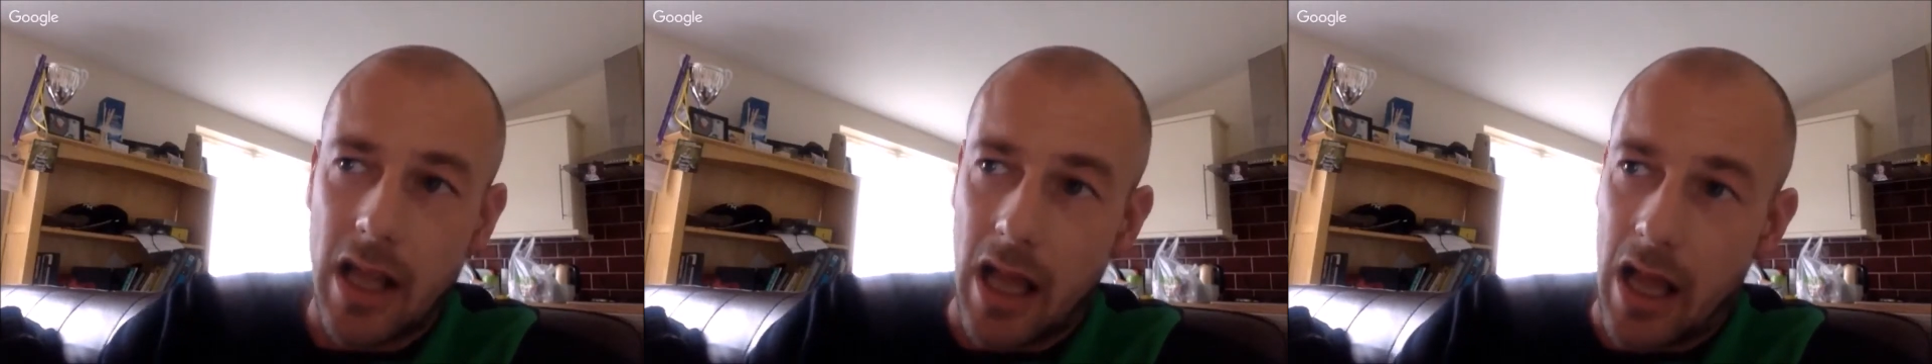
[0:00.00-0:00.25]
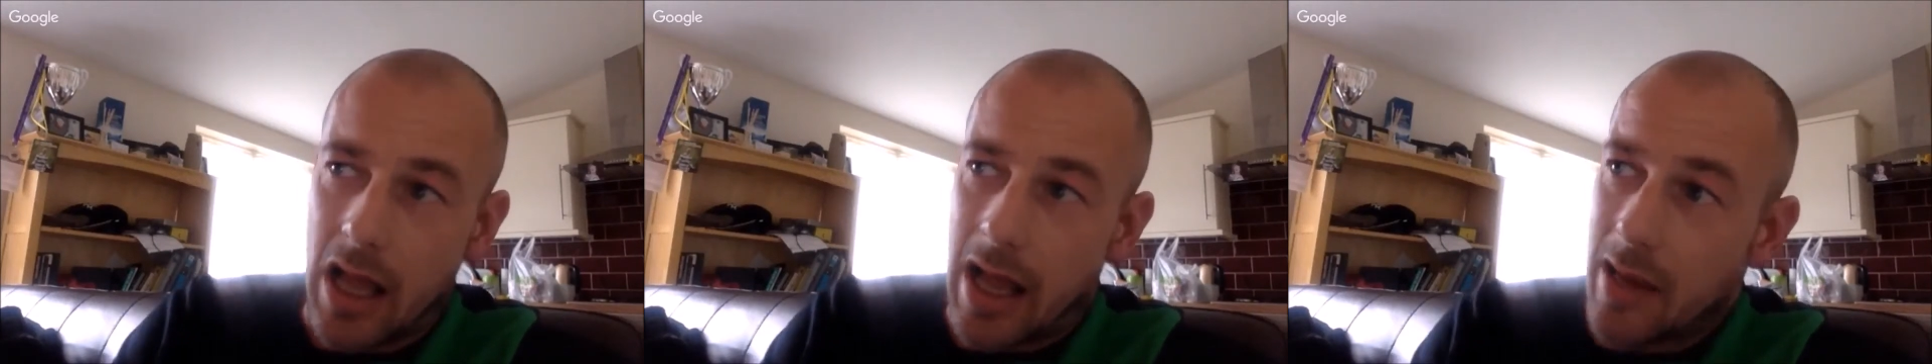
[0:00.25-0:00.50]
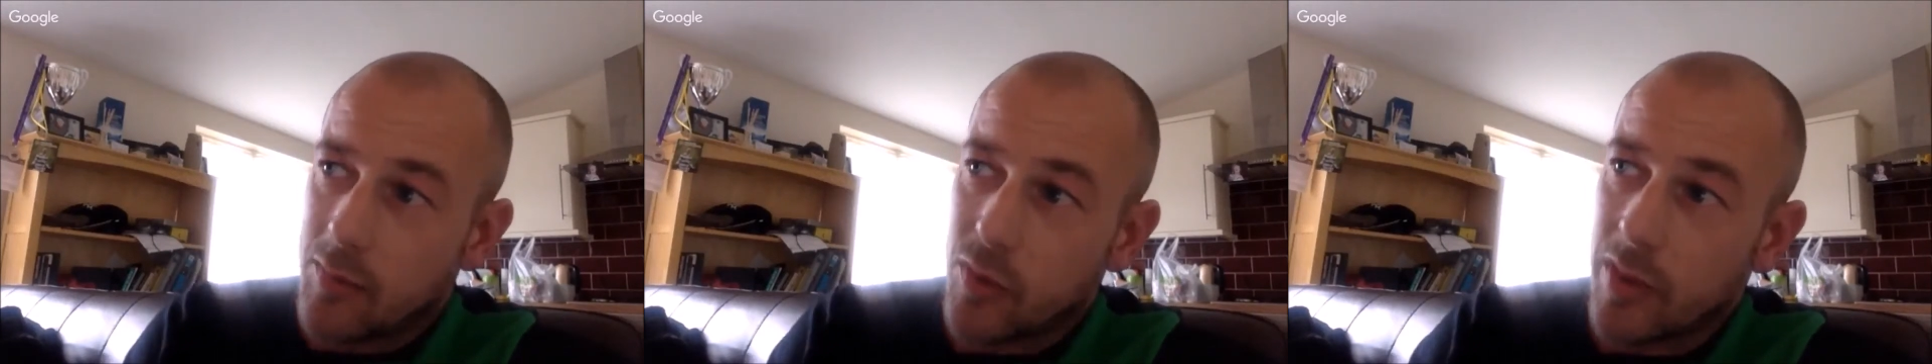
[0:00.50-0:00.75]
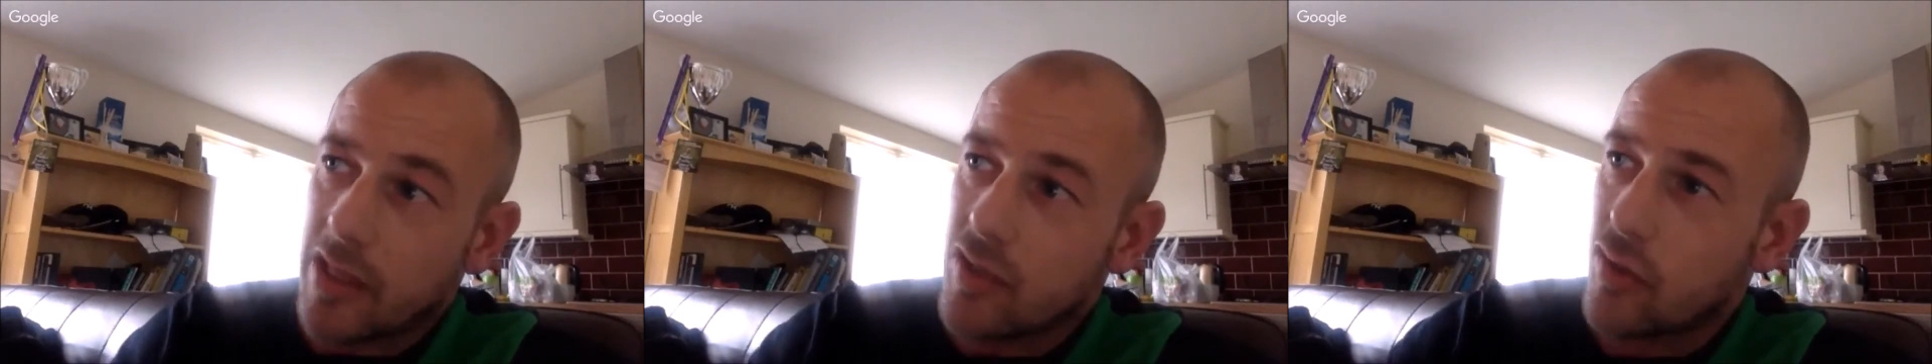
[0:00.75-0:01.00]

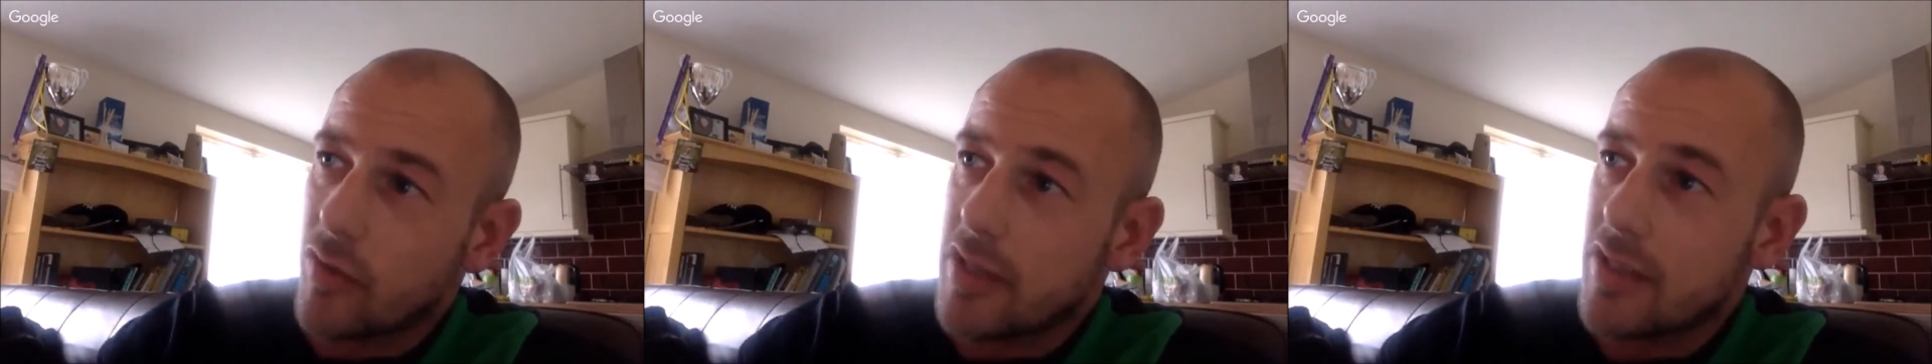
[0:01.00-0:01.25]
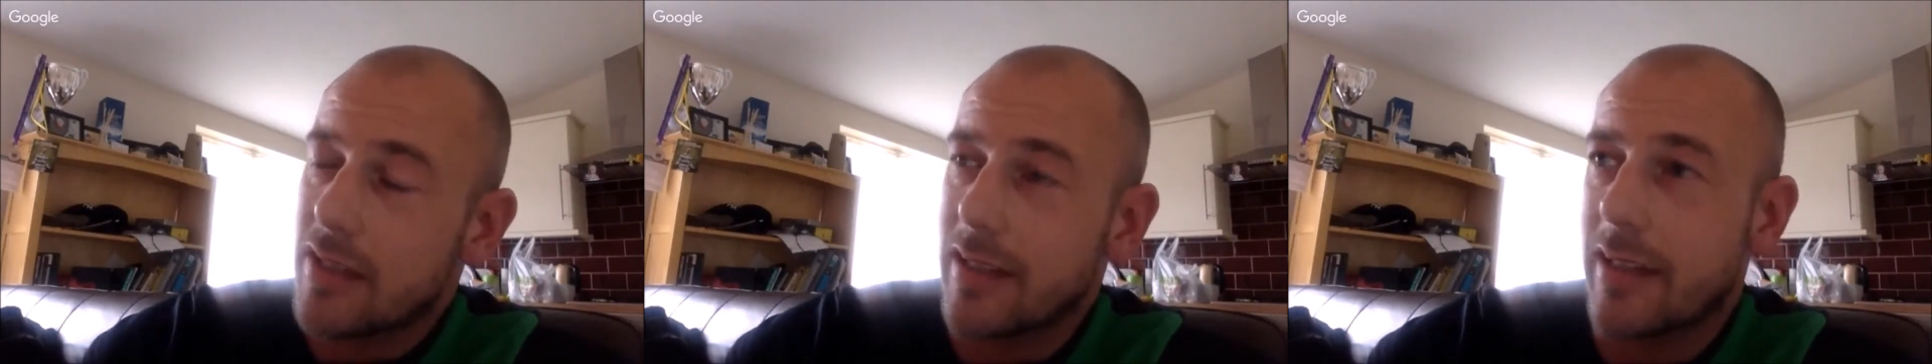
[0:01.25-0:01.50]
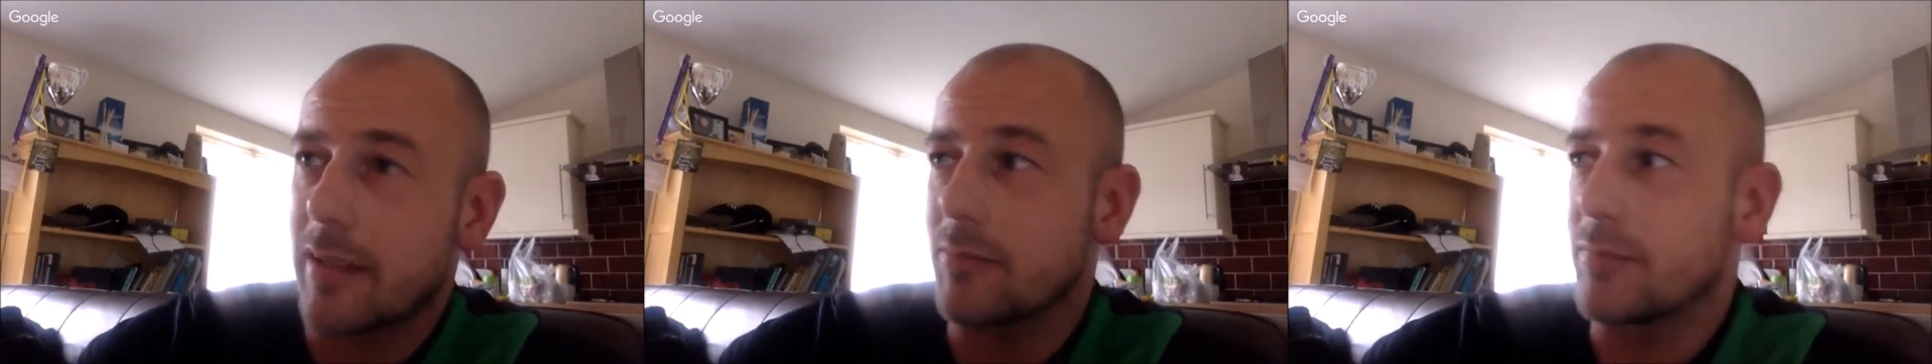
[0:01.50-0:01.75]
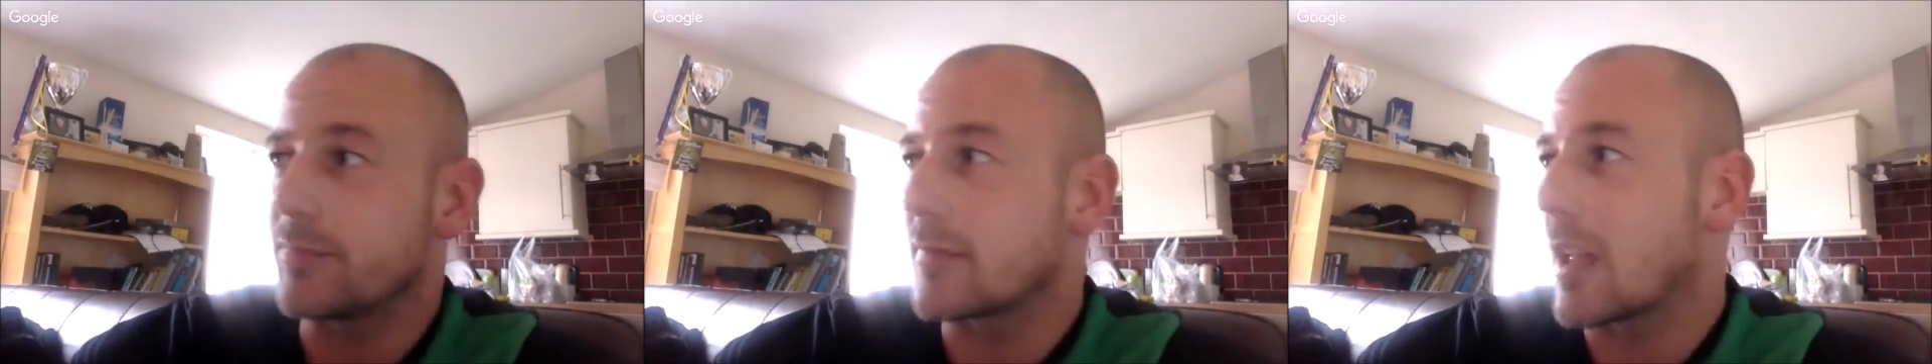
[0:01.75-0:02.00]
Hamstring injuries,
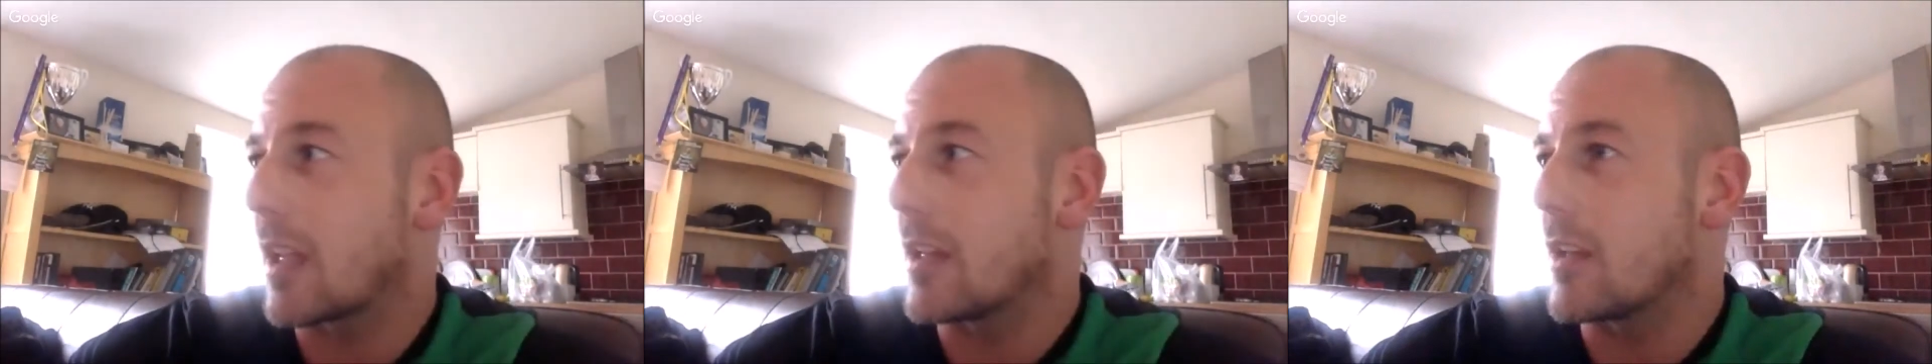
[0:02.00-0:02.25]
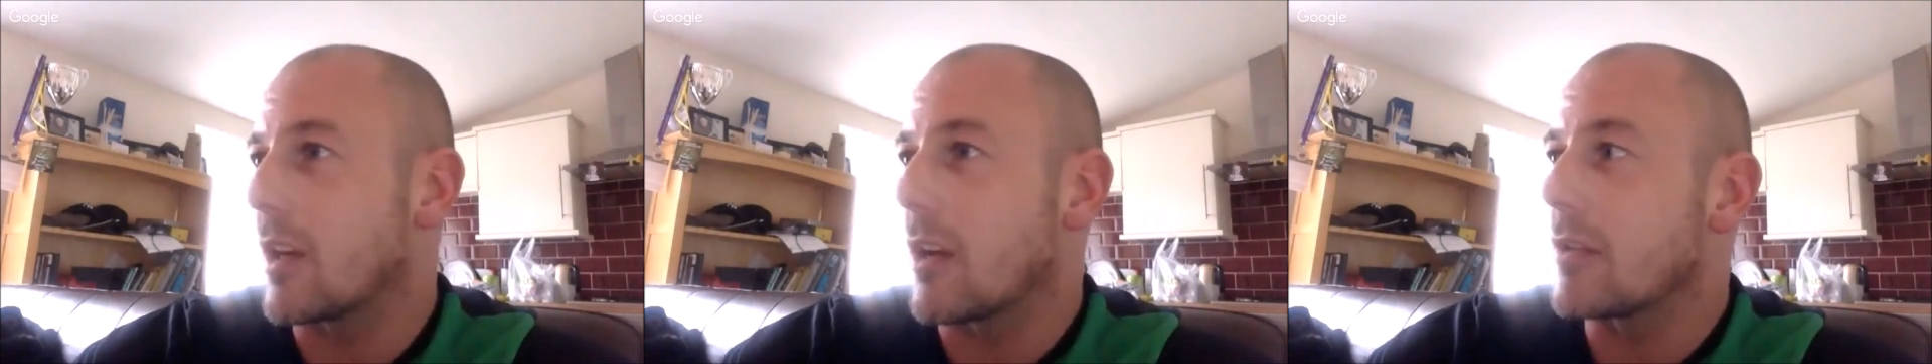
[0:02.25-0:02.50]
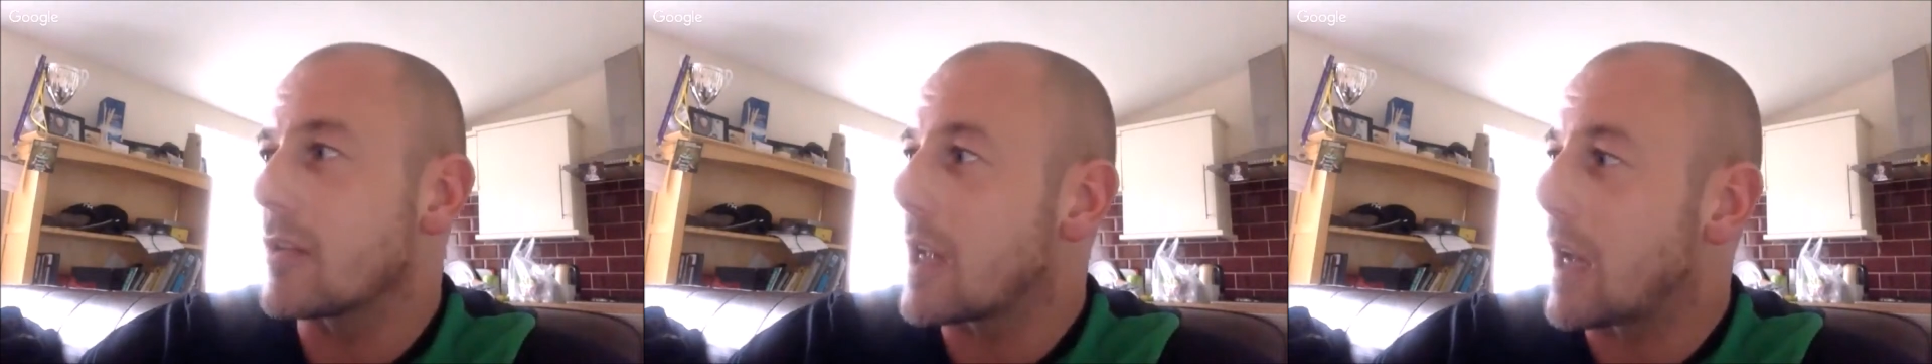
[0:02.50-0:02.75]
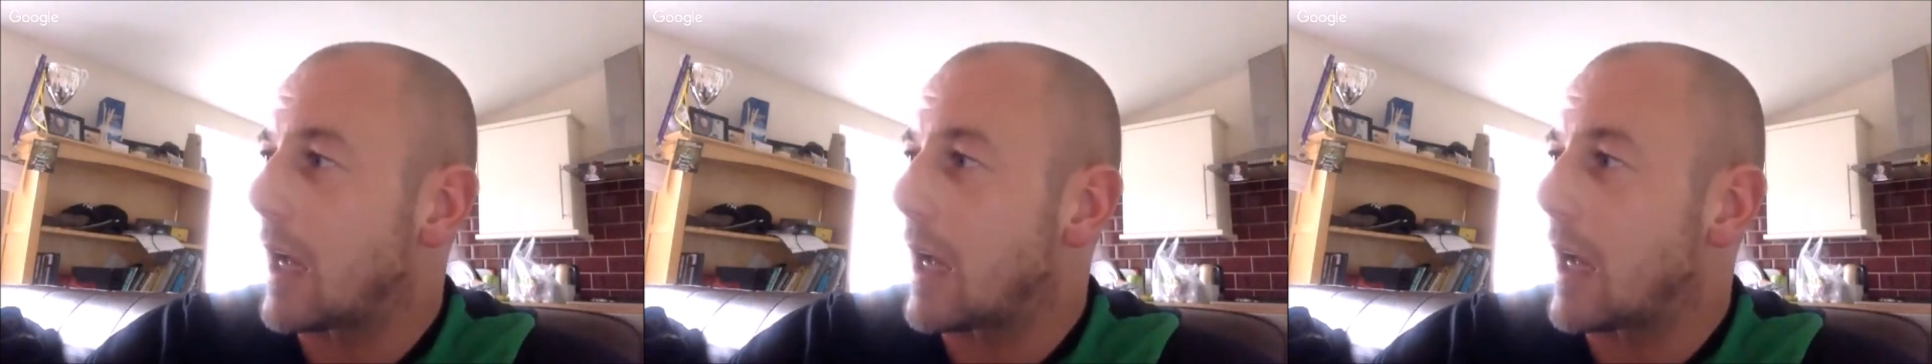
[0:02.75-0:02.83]
a